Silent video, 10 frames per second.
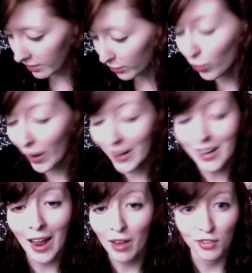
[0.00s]
right
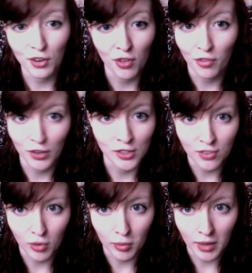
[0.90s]
after the
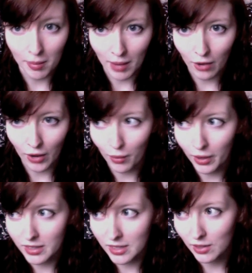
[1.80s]
first film came out. I
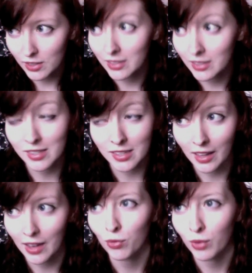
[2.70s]
went to
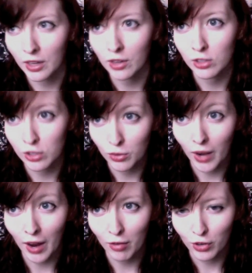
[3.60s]
Disneyland really soon
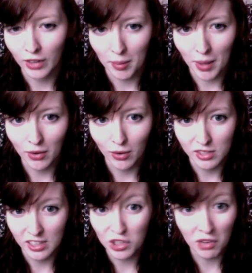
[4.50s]
after it came out, and I
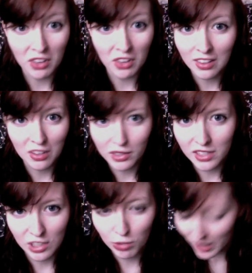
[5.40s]
was like, do you have any Lilo and
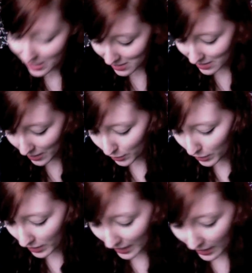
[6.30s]
Stitch pins? And they
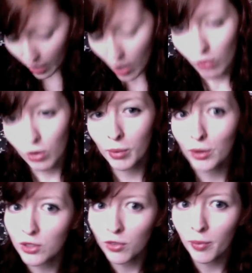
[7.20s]
were like, well,
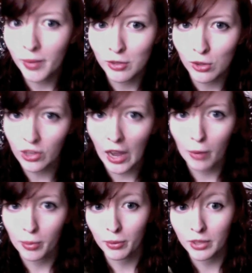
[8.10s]
most of them have sold
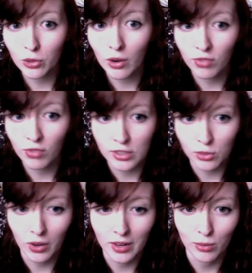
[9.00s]
out, but we do have this
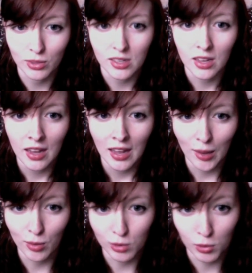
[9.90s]
one. It
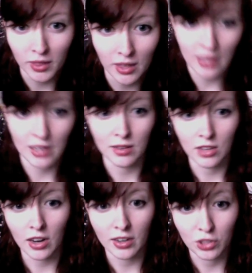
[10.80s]
was one that he had
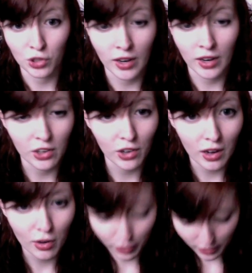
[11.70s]
gotten a trader of, and